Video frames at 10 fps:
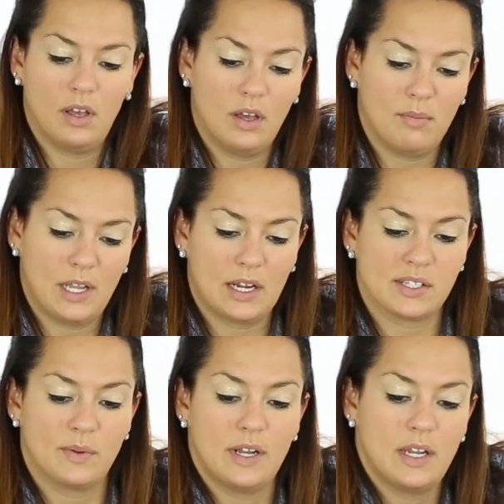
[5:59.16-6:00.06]
The
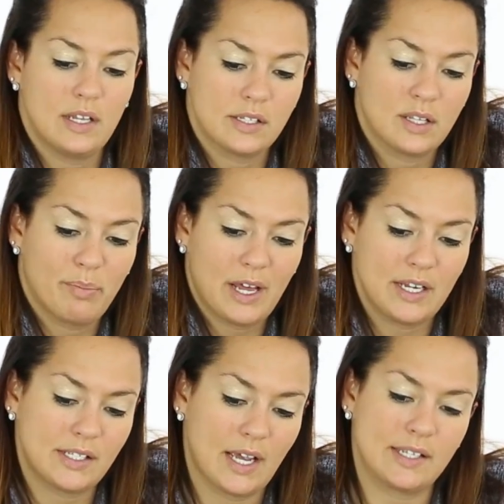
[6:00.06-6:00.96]
next one is the
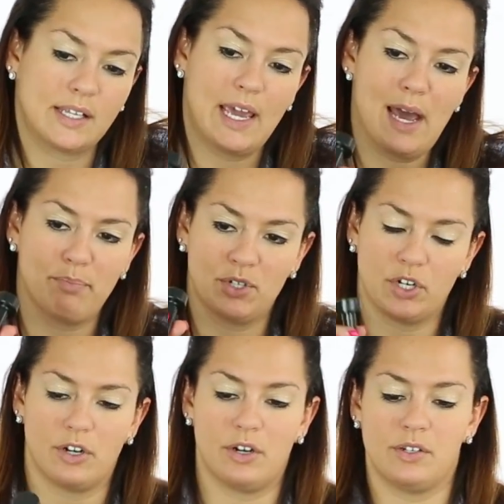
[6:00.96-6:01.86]
Putty Size Cap
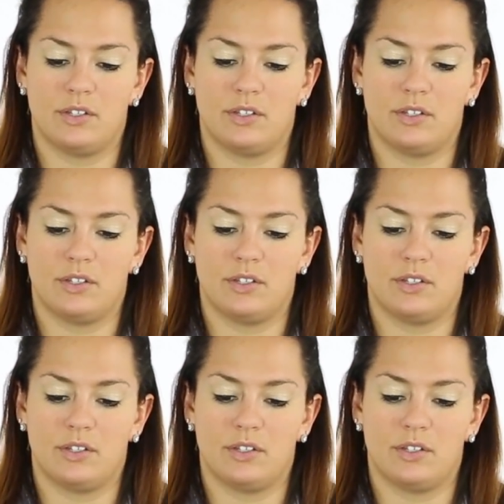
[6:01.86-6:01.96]
Turner.